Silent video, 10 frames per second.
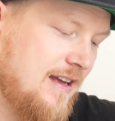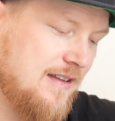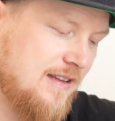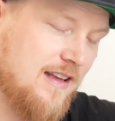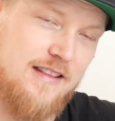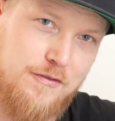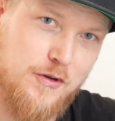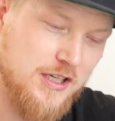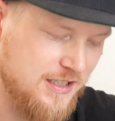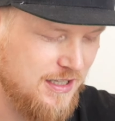the
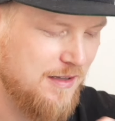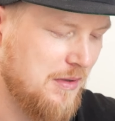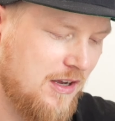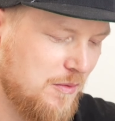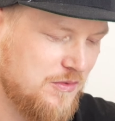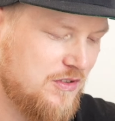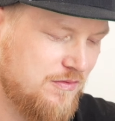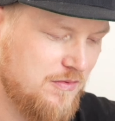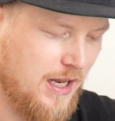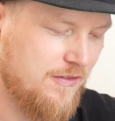footage then becomes
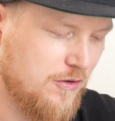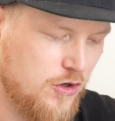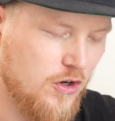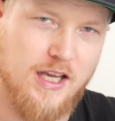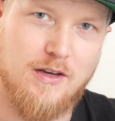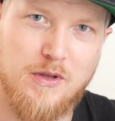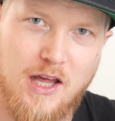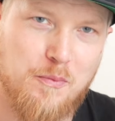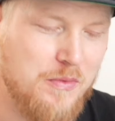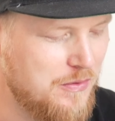like crooked
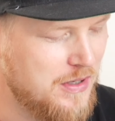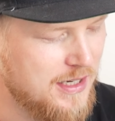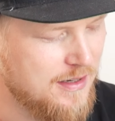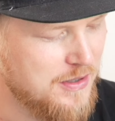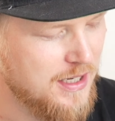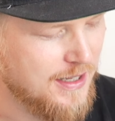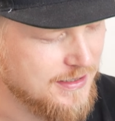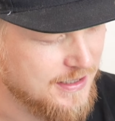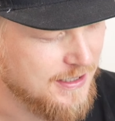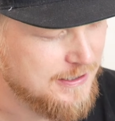without me really
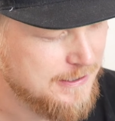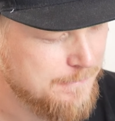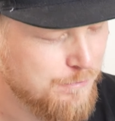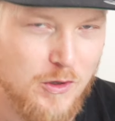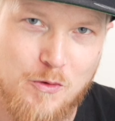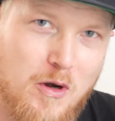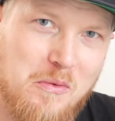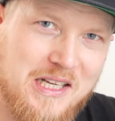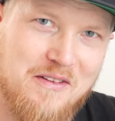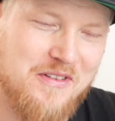realizing it. You
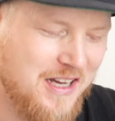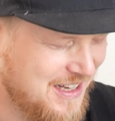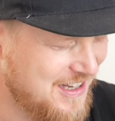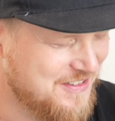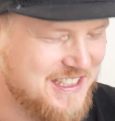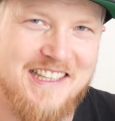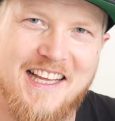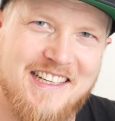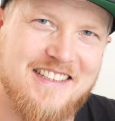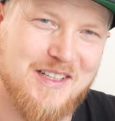probably have seen
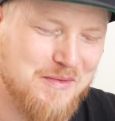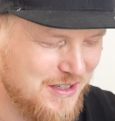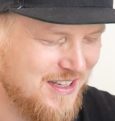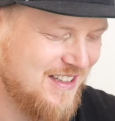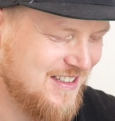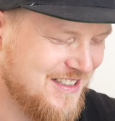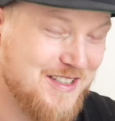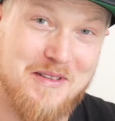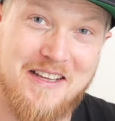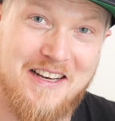that in some of the